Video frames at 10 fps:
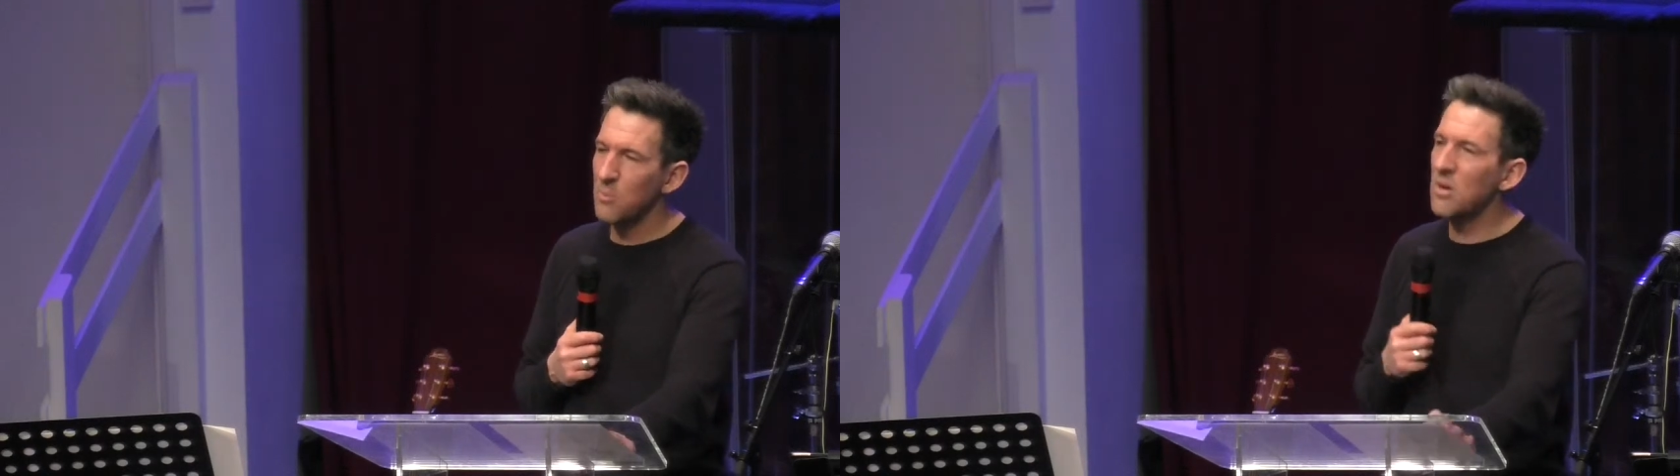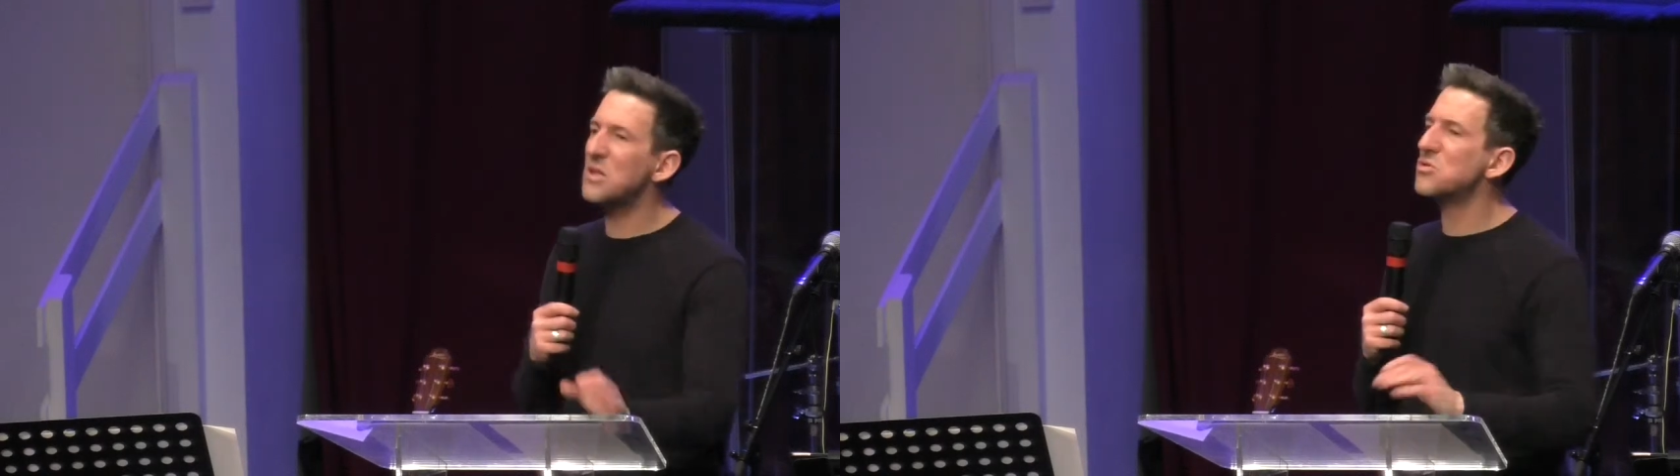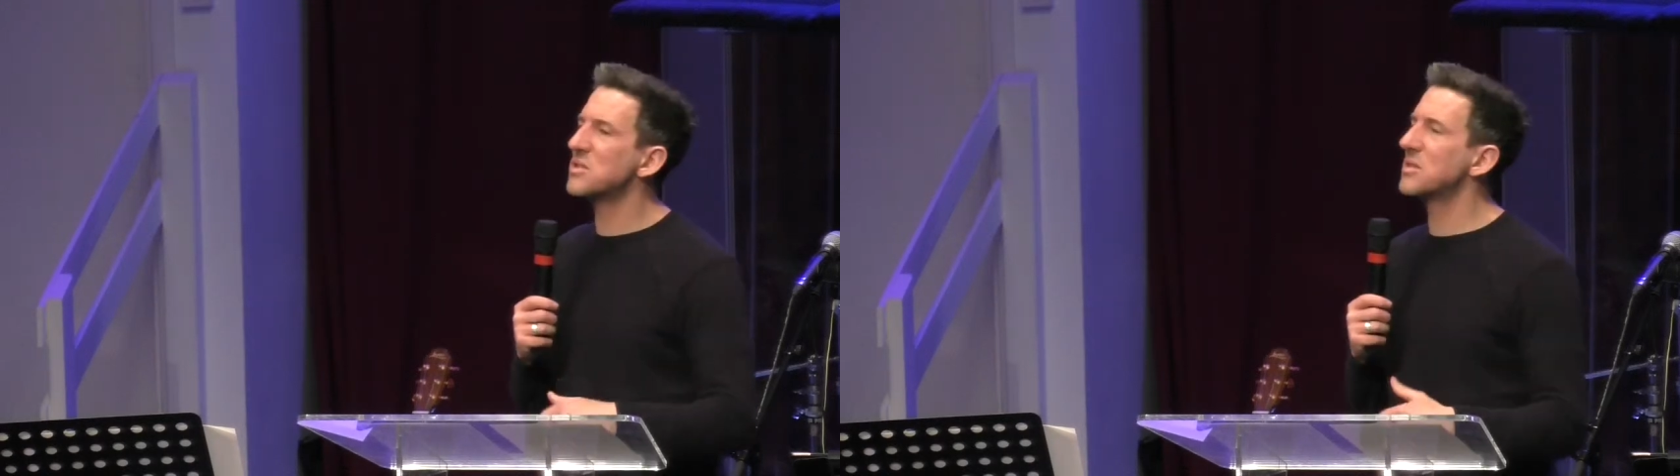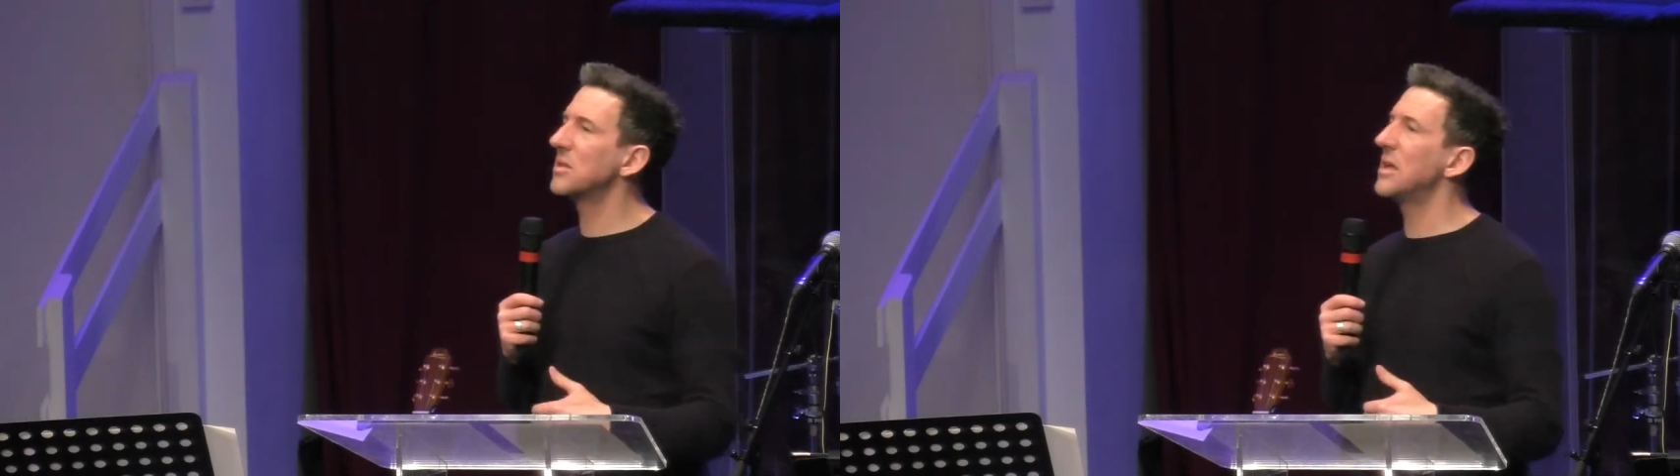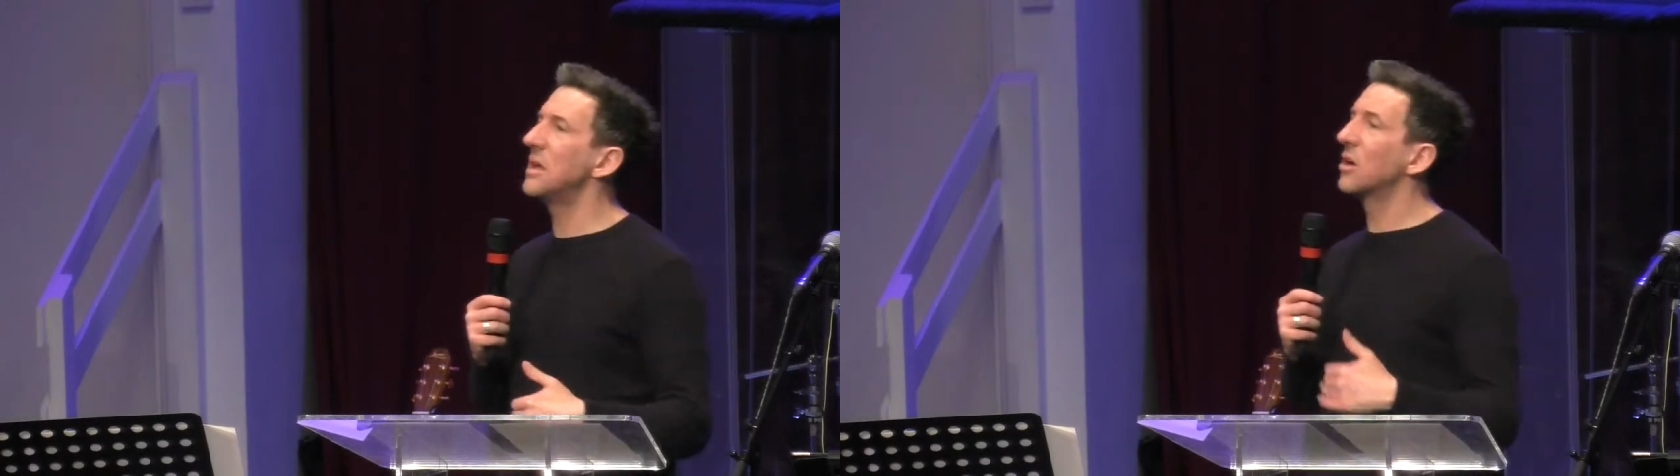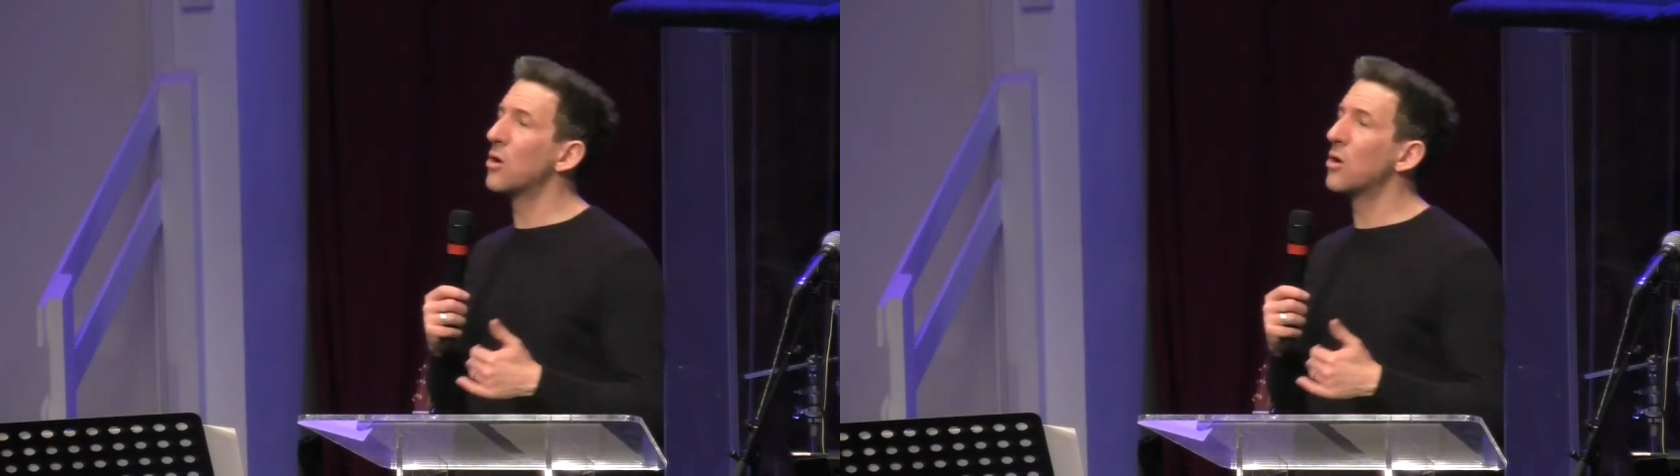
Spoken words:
But interestingly,